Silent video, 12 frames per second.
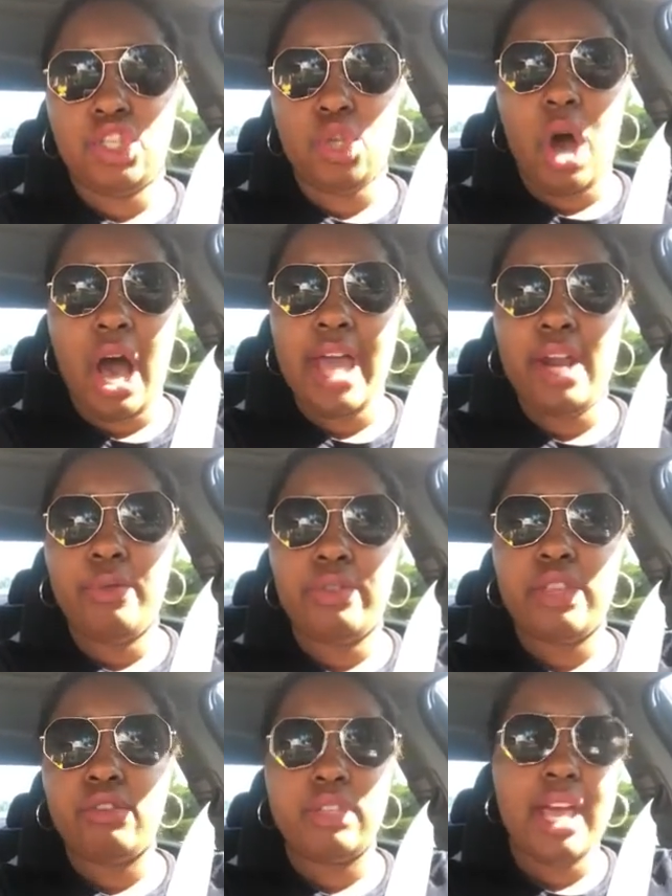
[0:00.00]
So I don't think
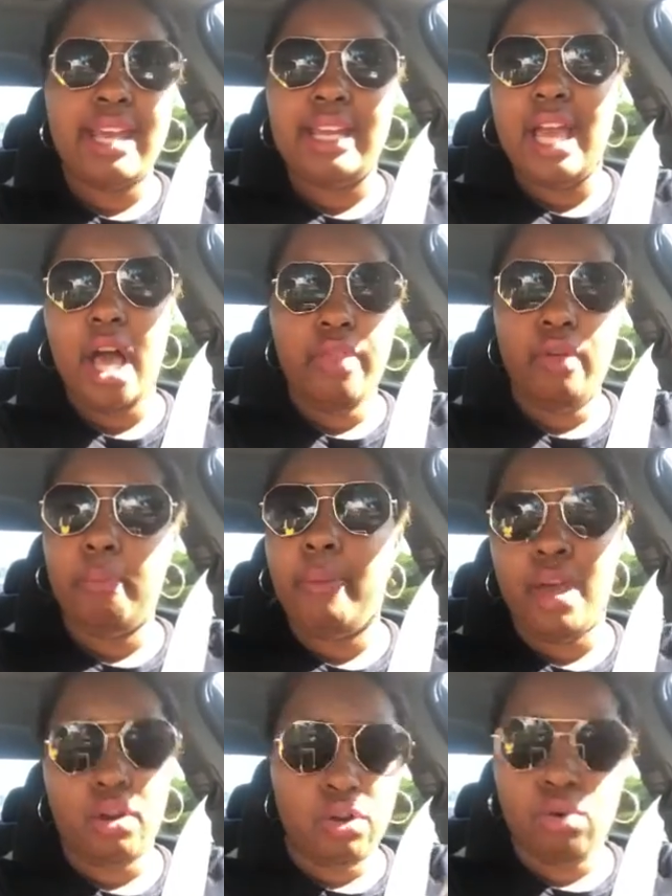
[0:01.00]
there's any other
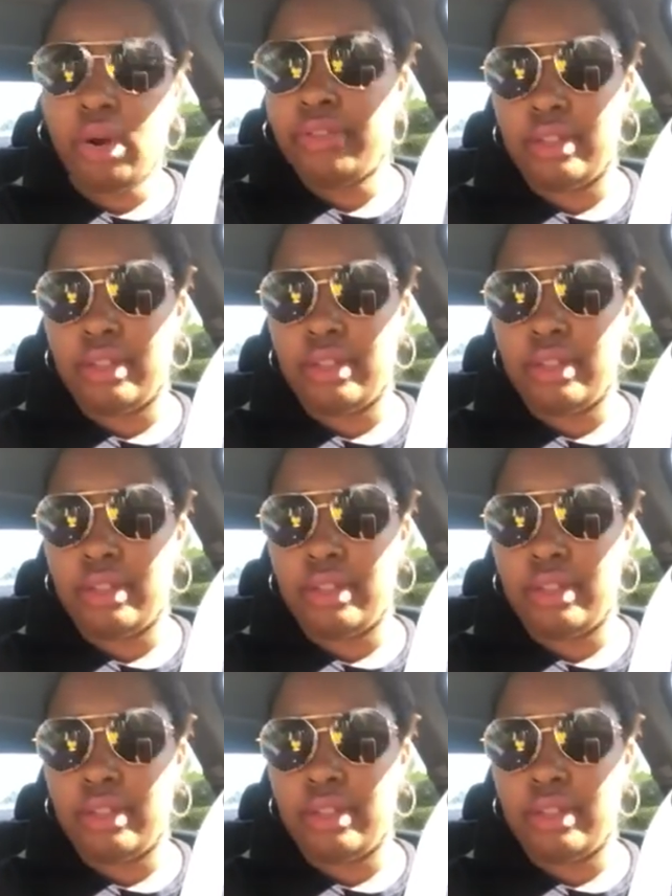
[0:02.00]
better North and